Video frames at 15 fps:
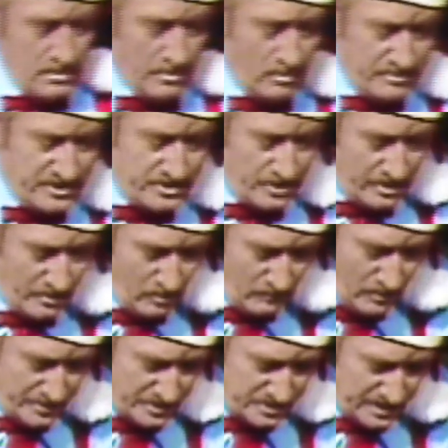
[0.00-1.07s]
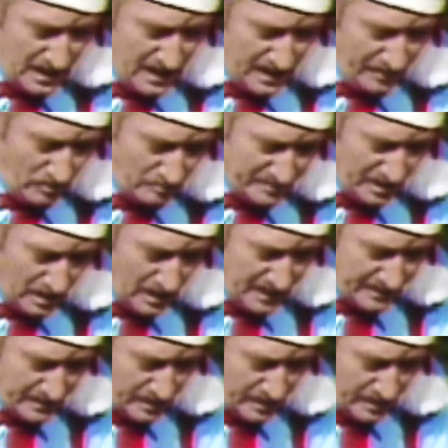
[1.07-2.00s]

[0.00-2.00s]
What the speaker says: Don't be turned over on your side on me like